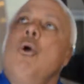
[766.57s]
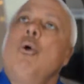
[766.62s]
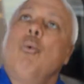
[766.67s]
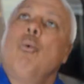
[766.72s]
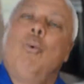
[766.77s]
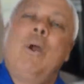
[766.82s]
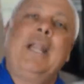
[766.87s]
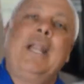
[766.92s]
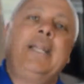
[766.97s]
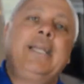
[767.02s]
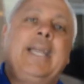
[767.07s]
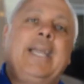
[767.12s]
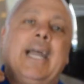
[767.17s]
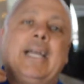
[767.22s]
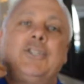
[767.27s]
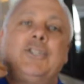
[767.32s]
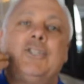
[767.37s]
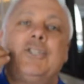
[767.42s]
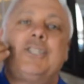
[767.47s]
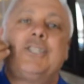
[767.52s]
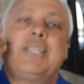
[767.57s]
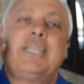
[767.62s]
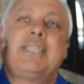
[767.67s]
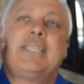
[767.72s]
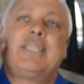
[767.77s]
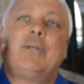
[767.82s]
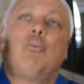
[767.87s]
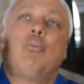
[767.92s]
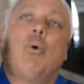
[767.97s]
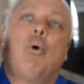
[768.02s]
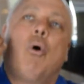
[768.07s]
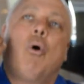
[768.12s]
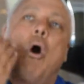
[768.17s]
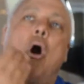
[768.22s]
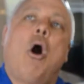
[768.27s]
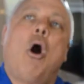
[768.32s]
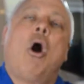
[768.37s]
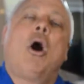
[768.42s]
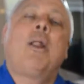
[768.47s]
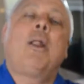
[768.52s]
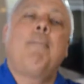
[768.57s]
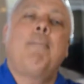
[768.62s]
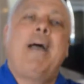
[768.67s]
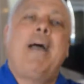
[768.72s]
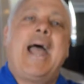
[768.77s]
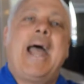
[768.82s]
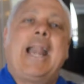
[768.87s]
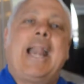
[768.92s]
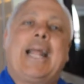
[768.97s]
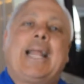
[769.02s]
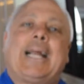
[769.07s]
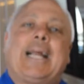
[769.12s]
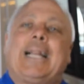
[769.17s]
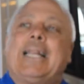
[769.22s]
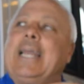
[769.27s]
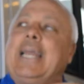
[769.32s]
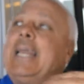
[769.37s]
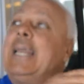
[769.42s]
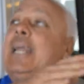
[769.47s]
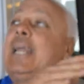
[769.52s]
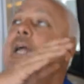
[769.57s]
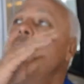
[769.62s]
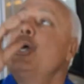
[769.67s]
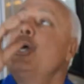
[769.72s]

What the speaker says: wind catches this, it will automatically